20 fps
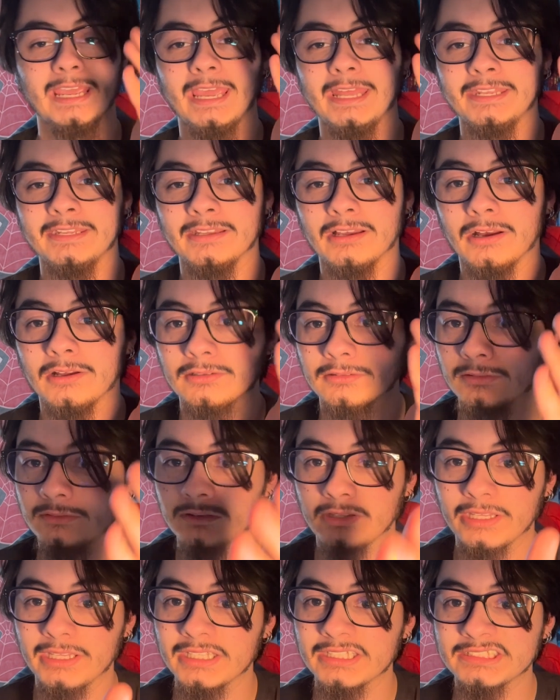edit all
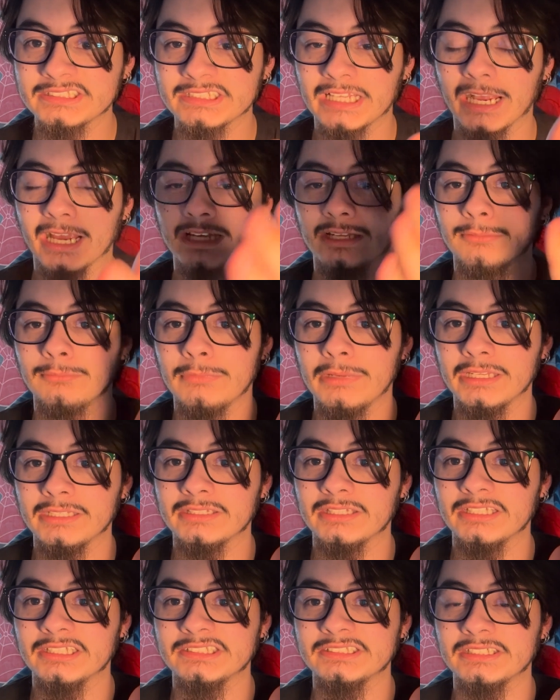of this. I gotta
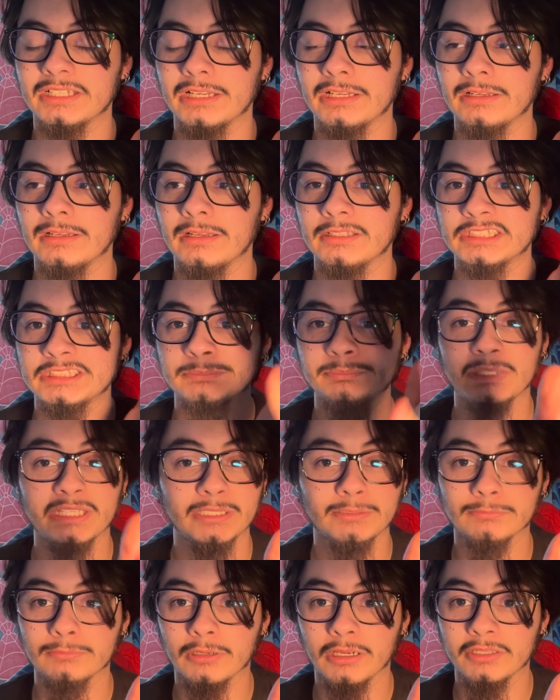make this a
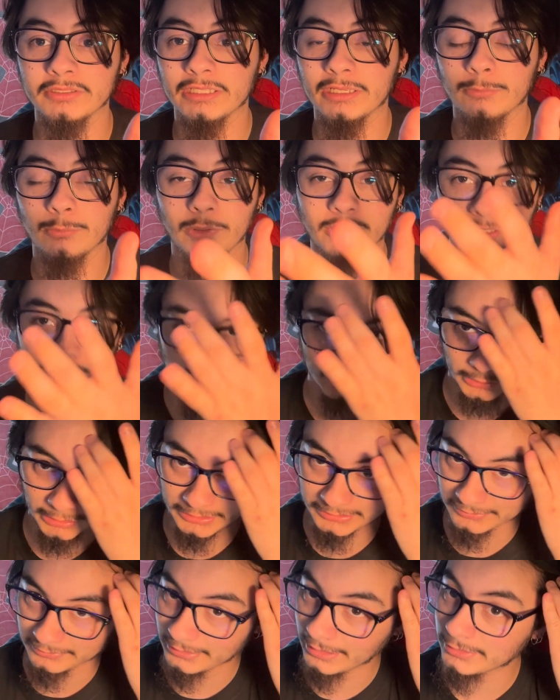speed run. That way you
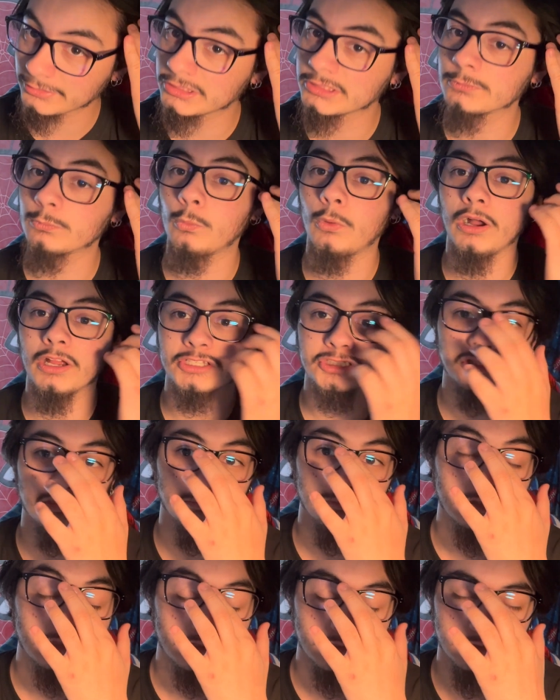guys are not just
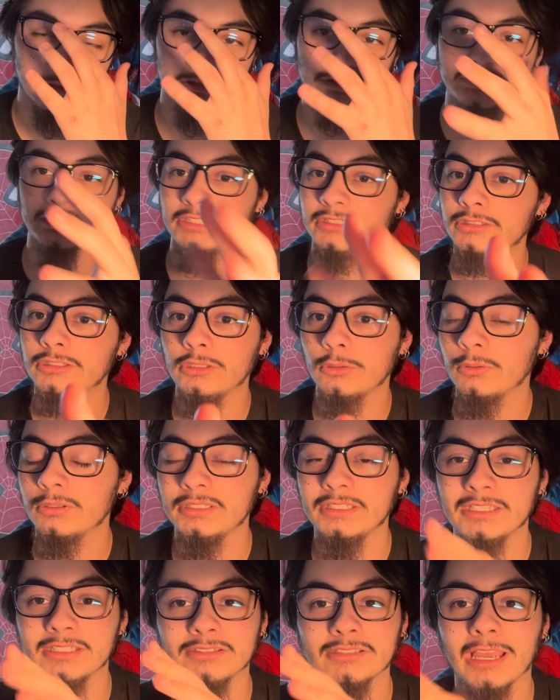watching me just do
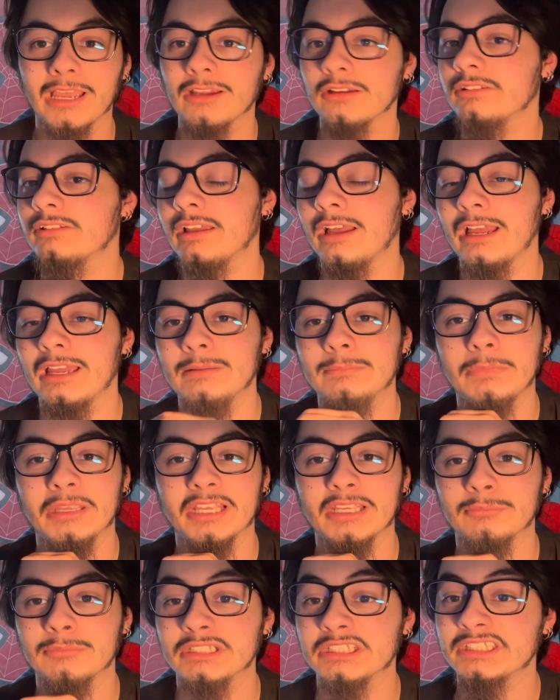it the entire time,
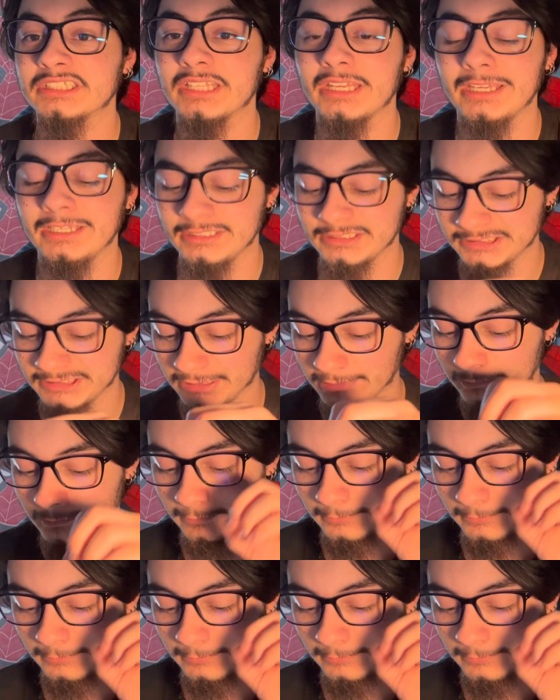making mistakes.